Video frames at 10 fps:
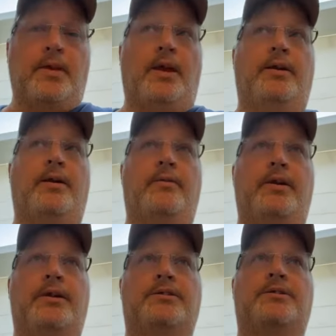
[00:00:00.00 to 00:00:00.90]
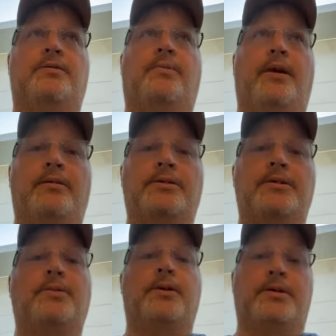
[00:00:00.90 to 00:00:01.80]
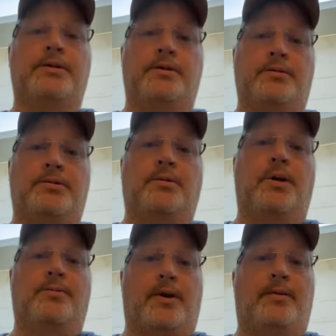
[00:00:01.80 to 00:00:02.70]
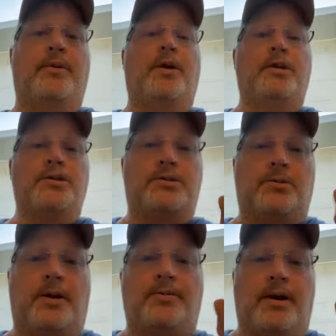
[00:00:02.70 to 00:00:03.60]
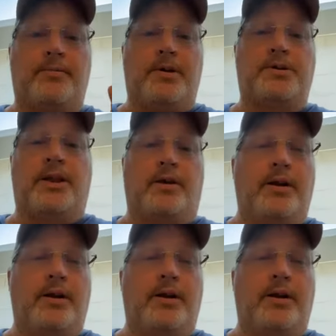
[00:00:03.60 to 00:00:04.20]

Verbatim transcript: And here it is, 2022, 25, 25 years later.